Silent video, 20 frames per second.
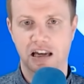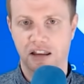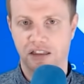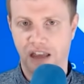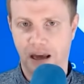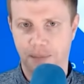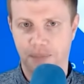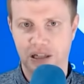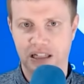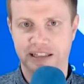
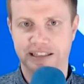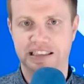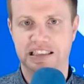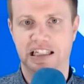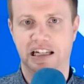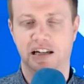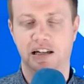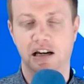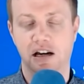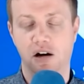That being
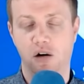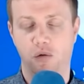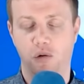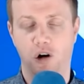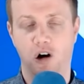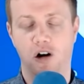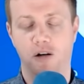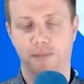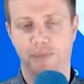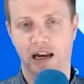said,
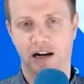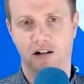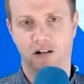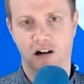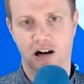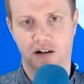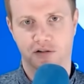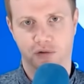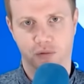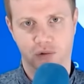we're all better
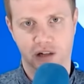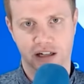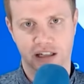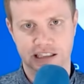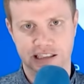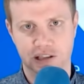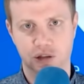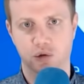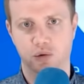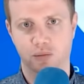off when
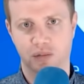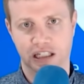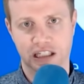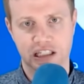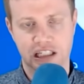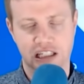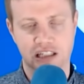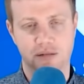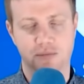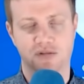Zoom and
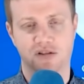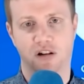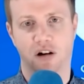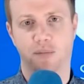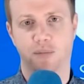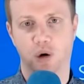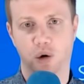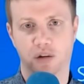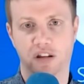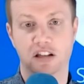Teams are
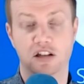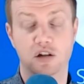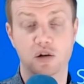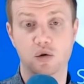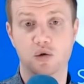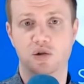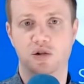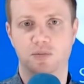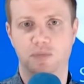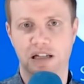both
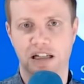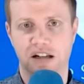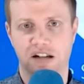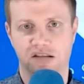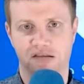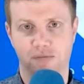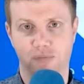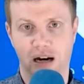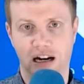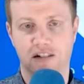huge
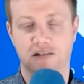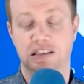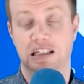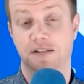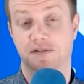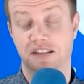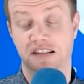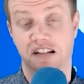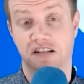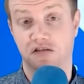because
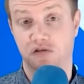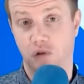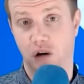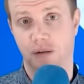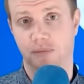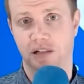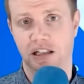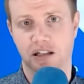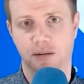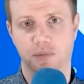Microsoft is now
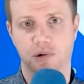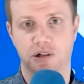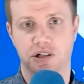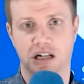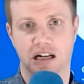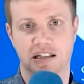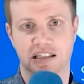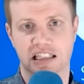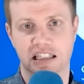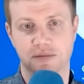scrambling to push
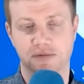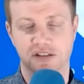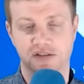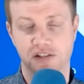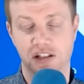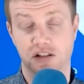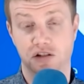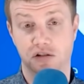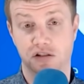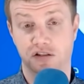out Teams
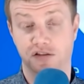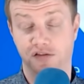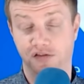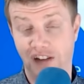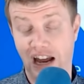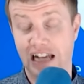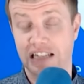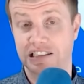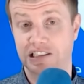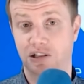features
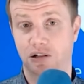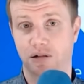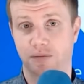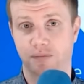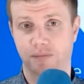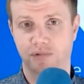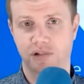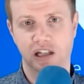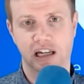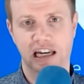faster
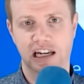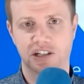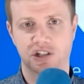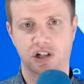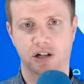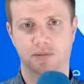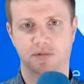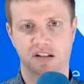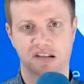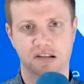to catch
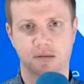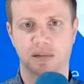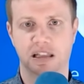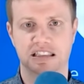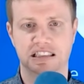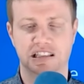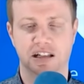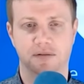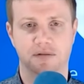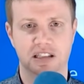up to some of the
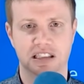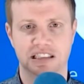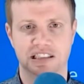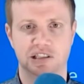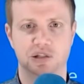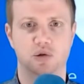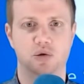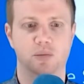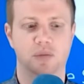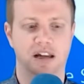stuff that
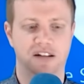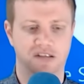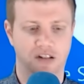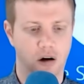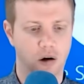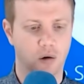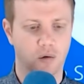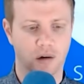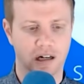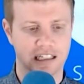Zoom has
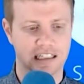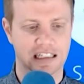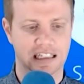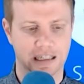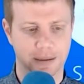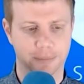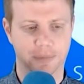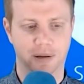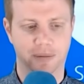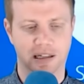already
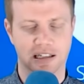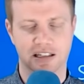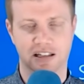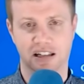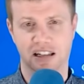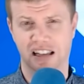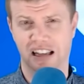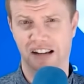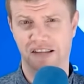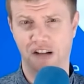implemented.
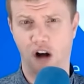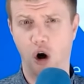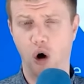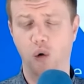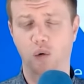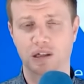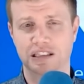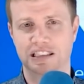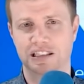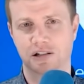That's
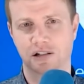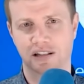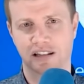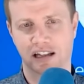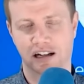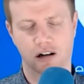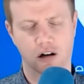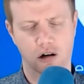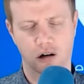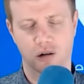always a good
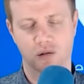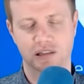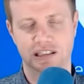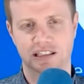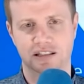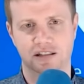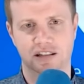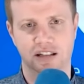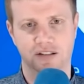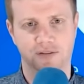thing, always
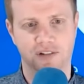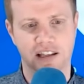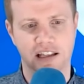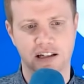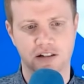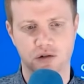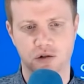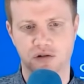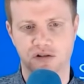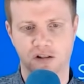a good thing for the
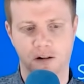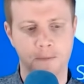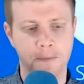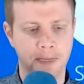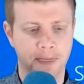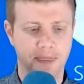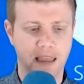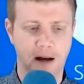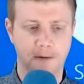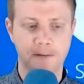end user.
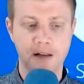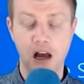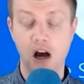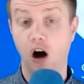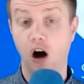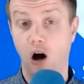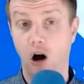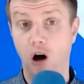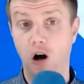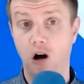Now,
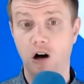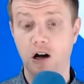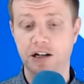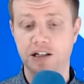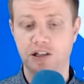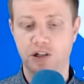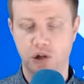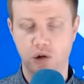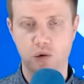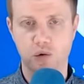
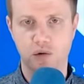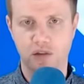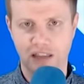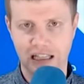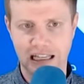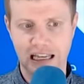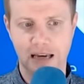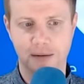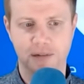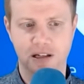on to the
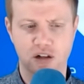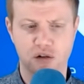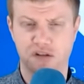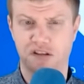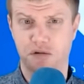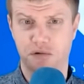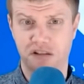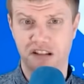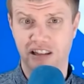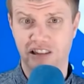gaming news.
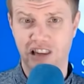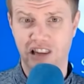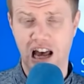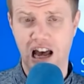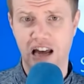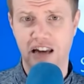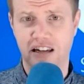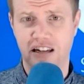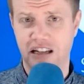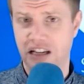There was a
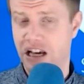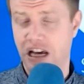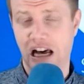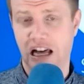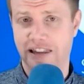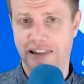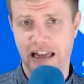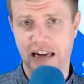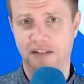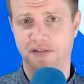lot,
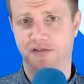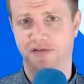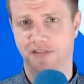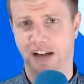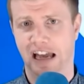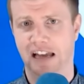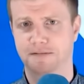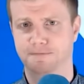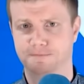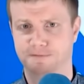a lot of
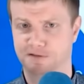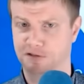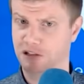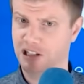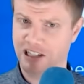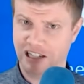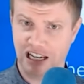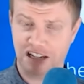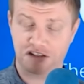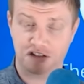eh, sort
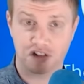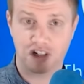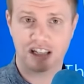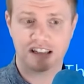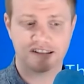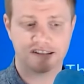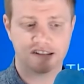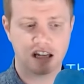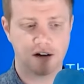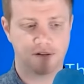of next
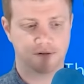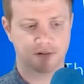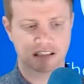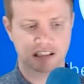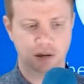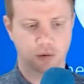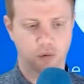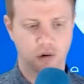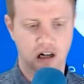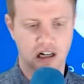gen stuff.
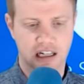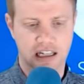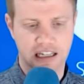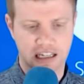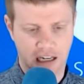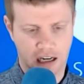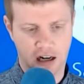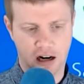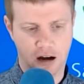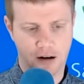So we're going to
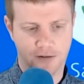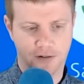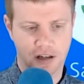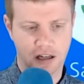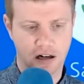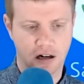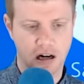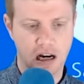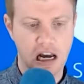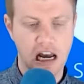kick it off
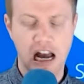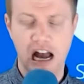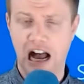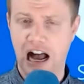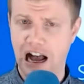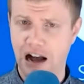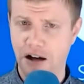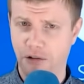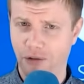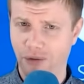here.
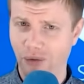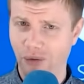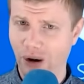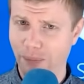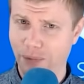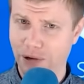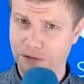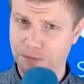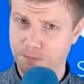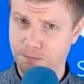Uh,
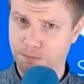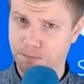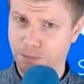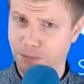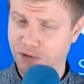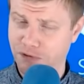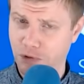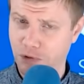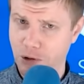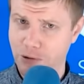but
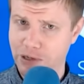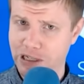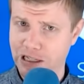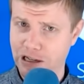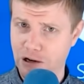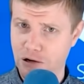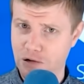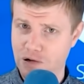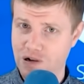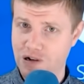before we
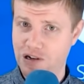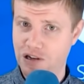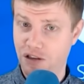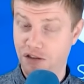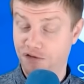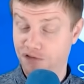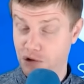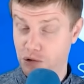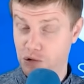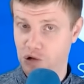go to the
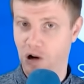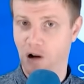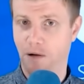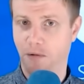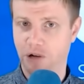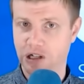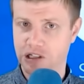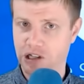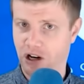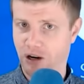future, I
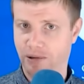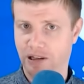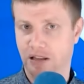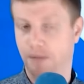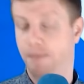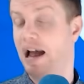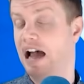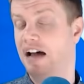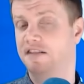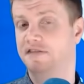want to talk about the
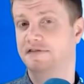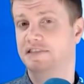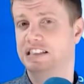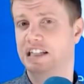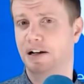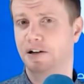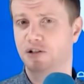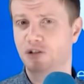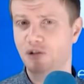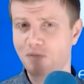past for a
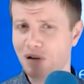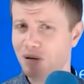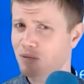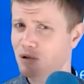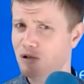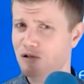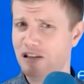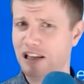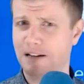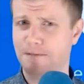second. Do you
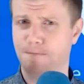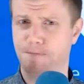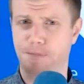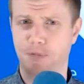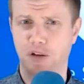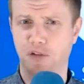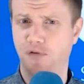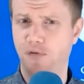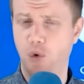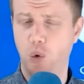remember like
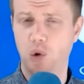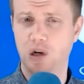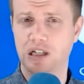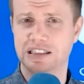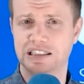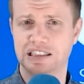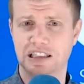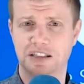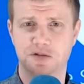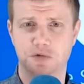four to
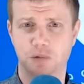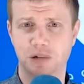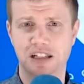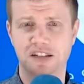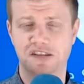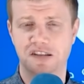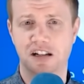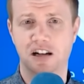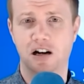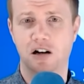six
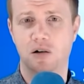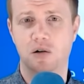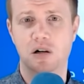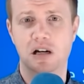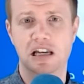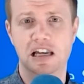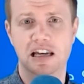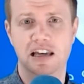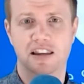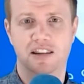weeks ago,
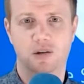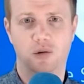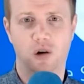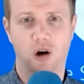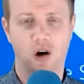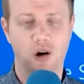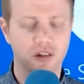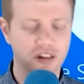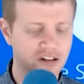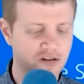there were
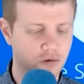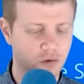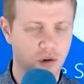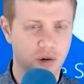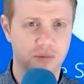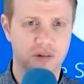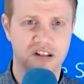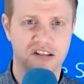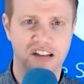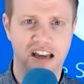all these
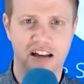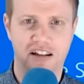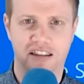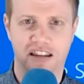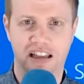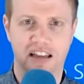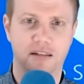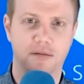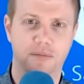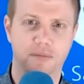rumors out
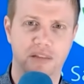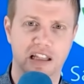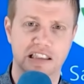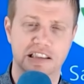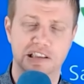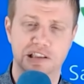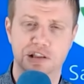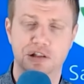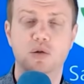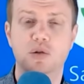that, that
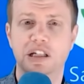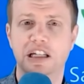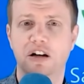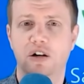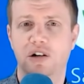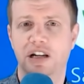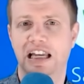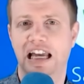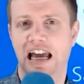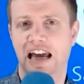Sony
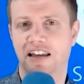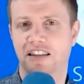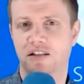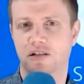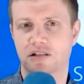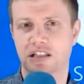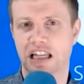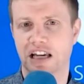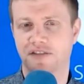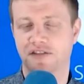already had
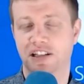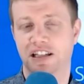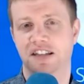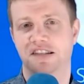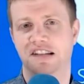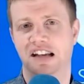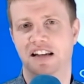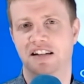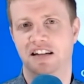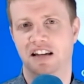their dev
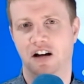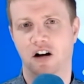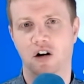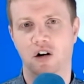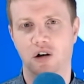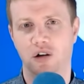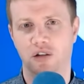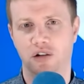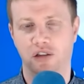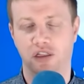kits out to
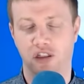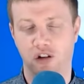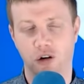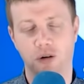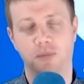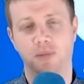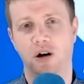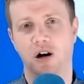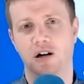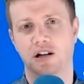all their
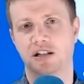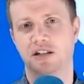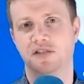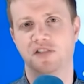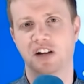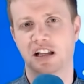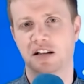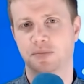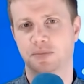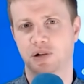third party
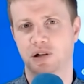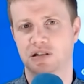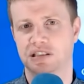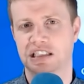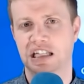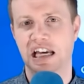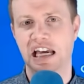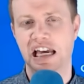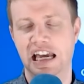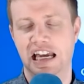developers
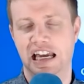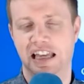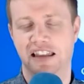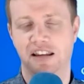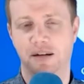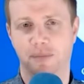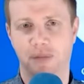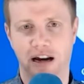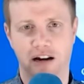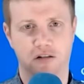and
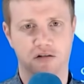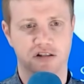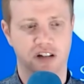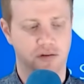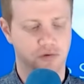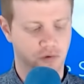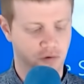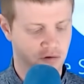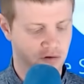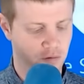that
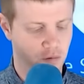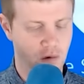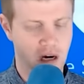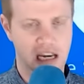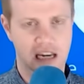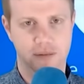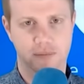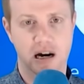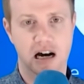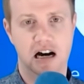Microsoft was
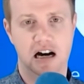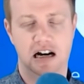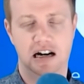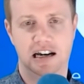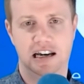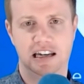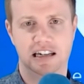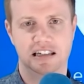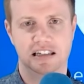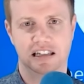way
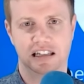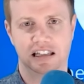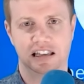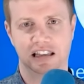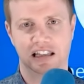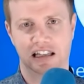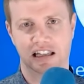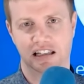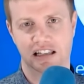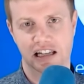behind
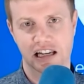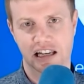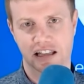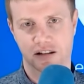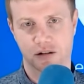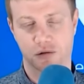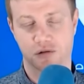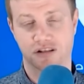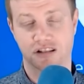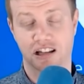and that
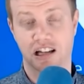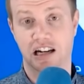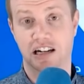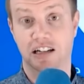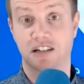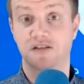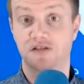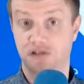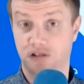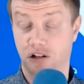there was a lot of
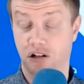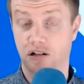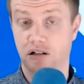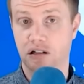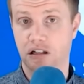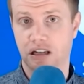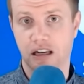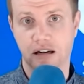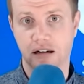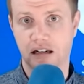
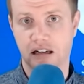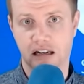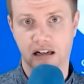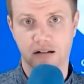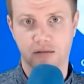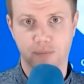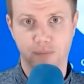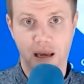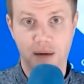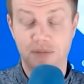concern and
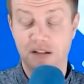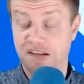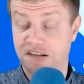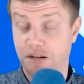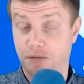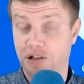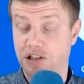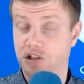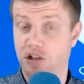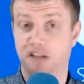maybe
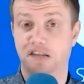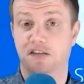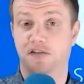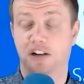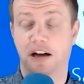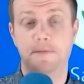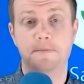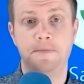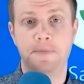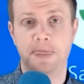somewhat
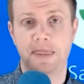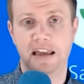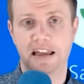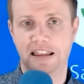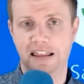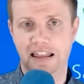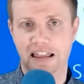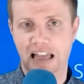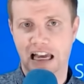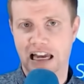justified
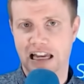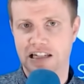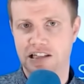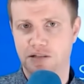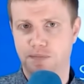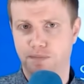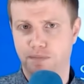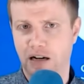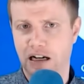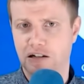that
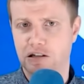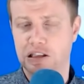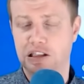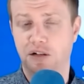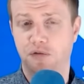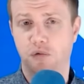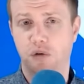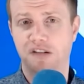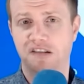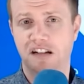
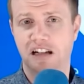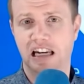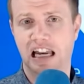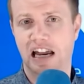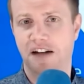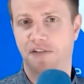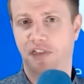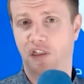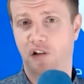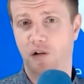Microsoft wasn't going to
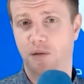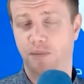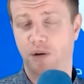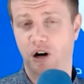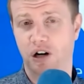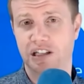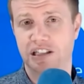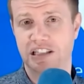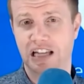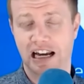have third
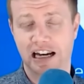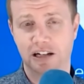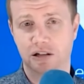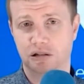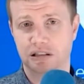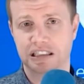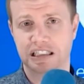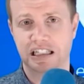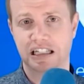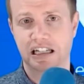party
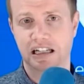titles